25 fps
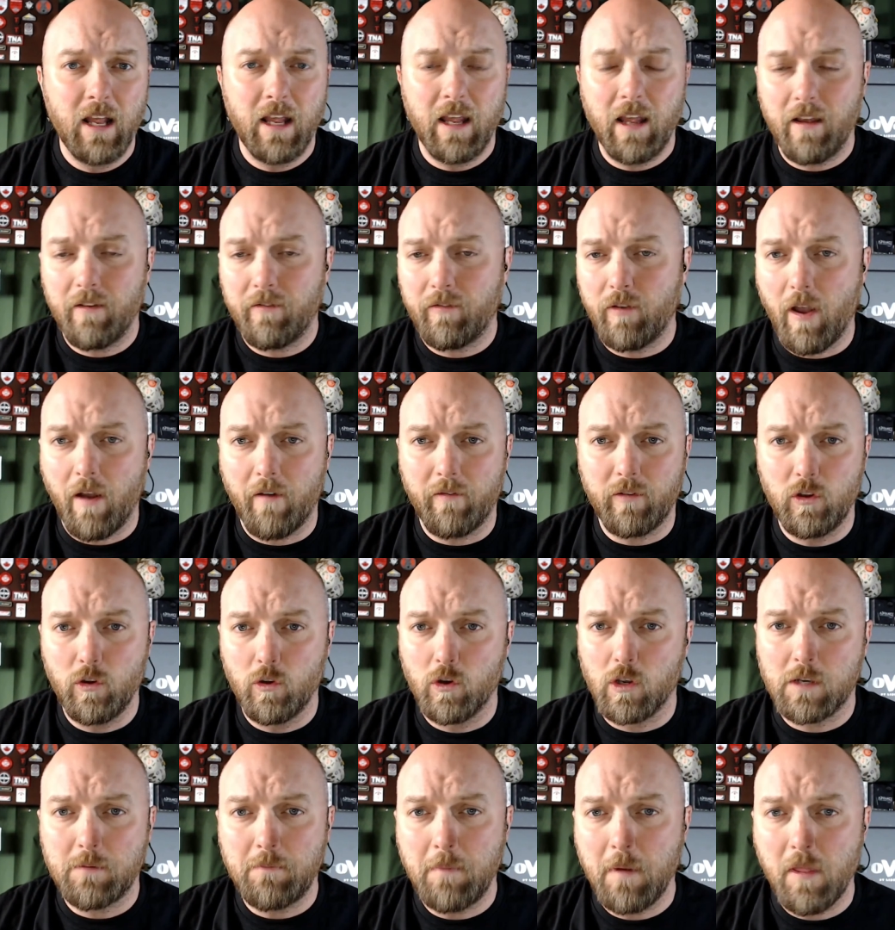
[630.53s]
If you have
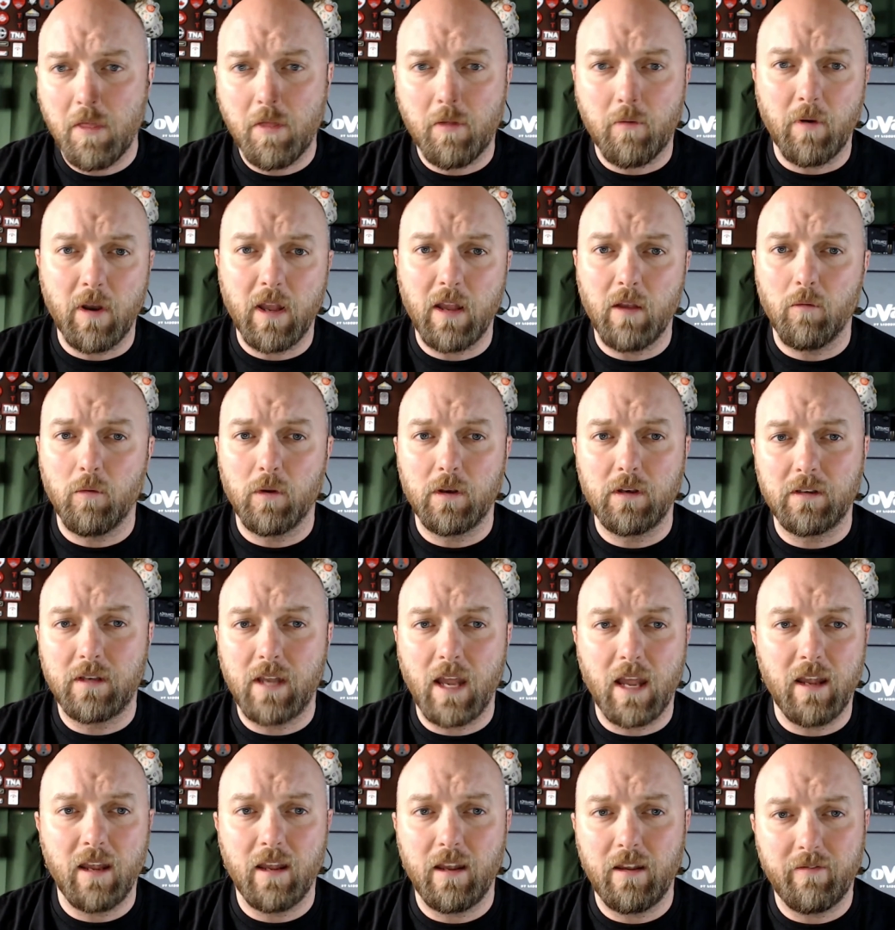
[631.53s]
USB 3, it wouldn't
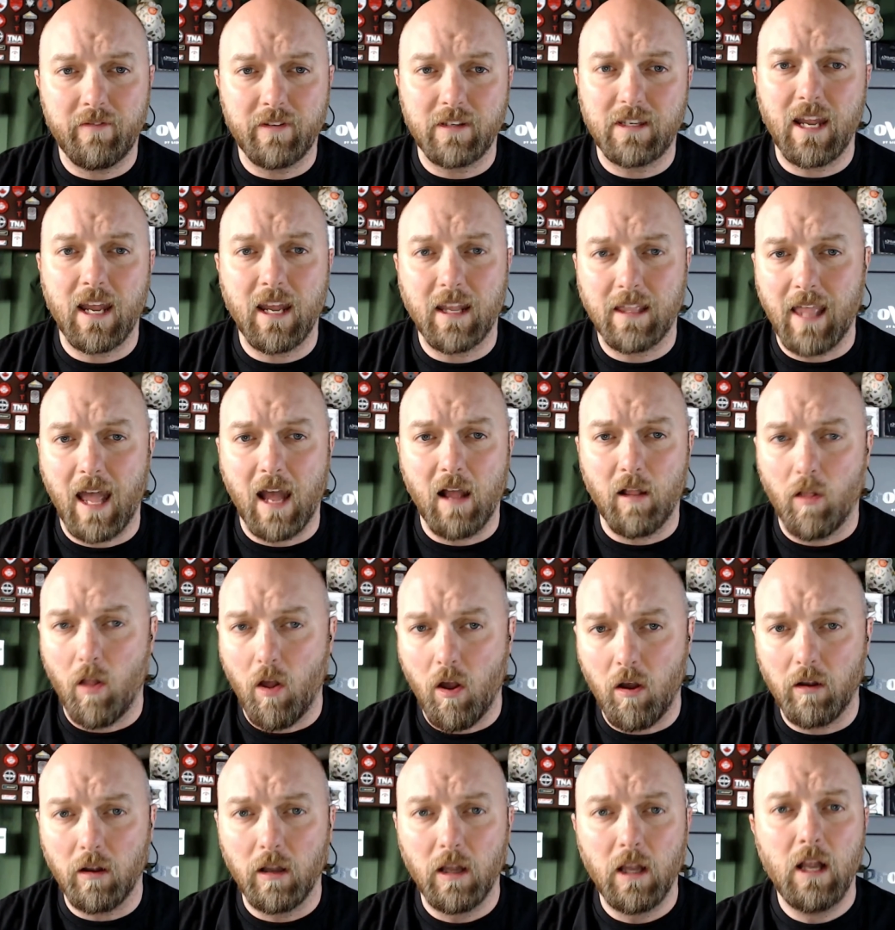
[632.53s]
even take that
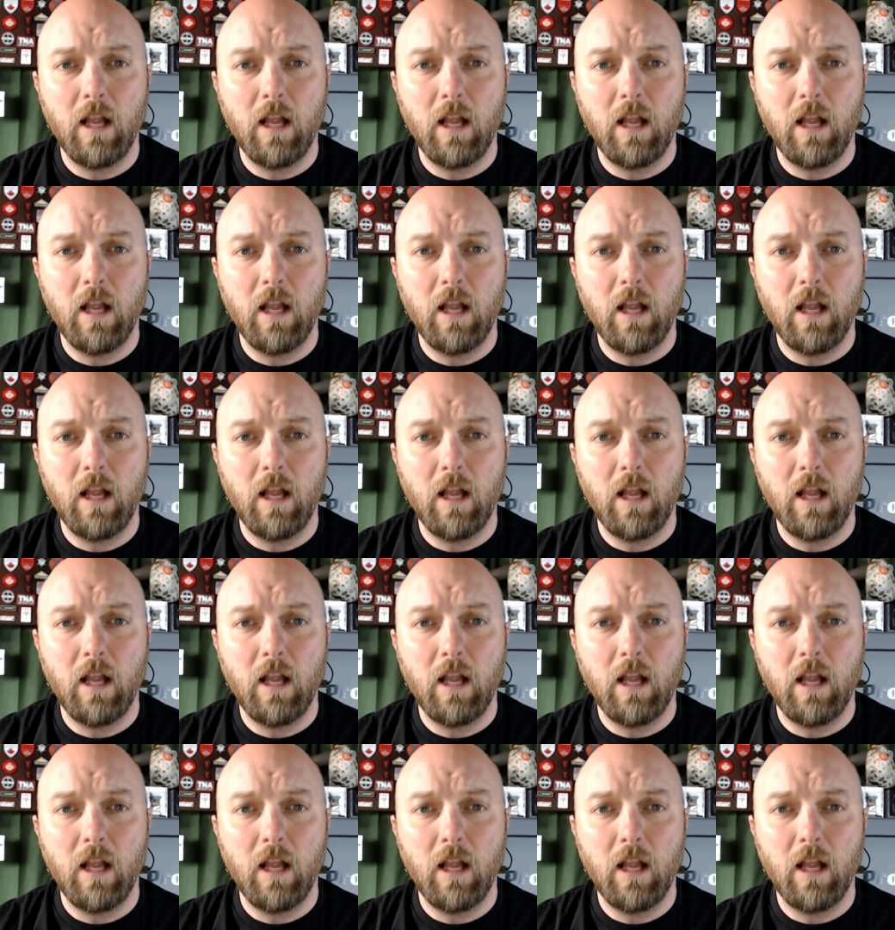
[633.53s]
long.